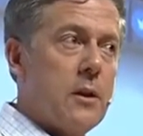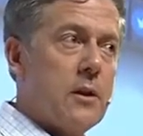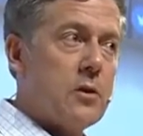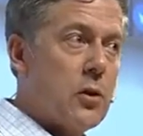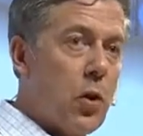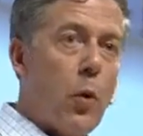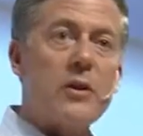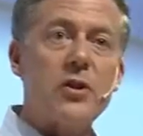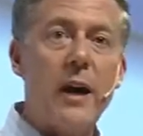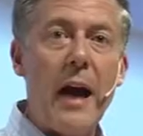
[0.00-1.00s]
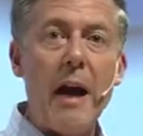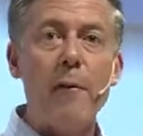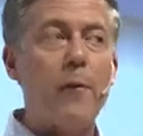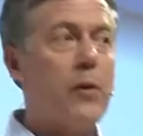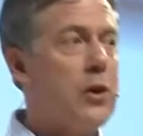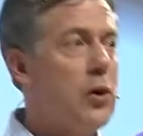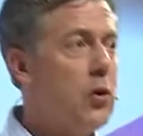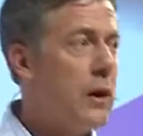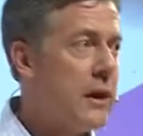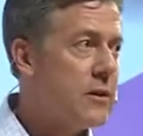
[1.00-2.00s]
So the question I have for you
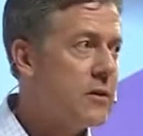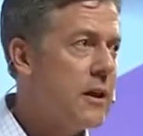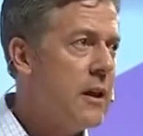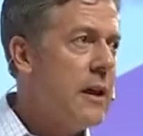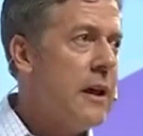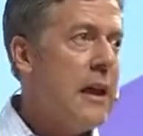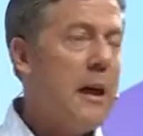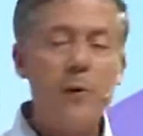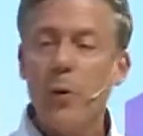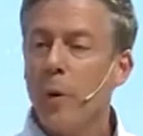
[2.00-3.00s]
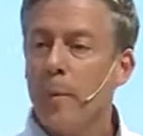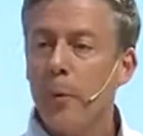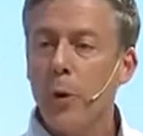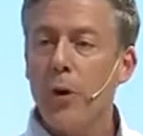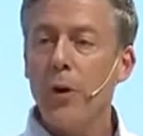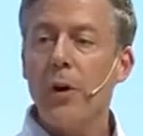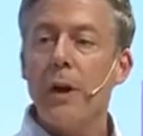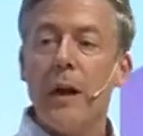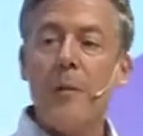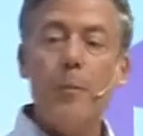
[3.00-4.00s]
is, if your
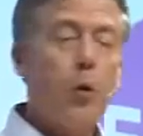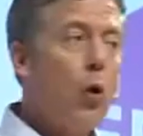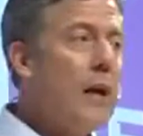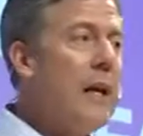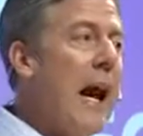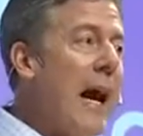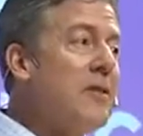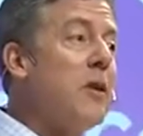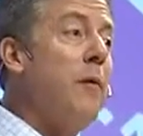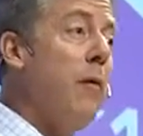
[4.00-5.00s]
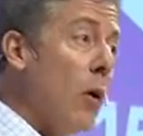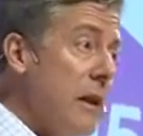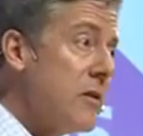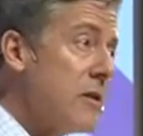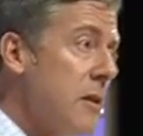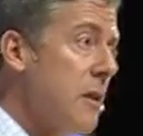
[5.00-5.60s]
employee has a voice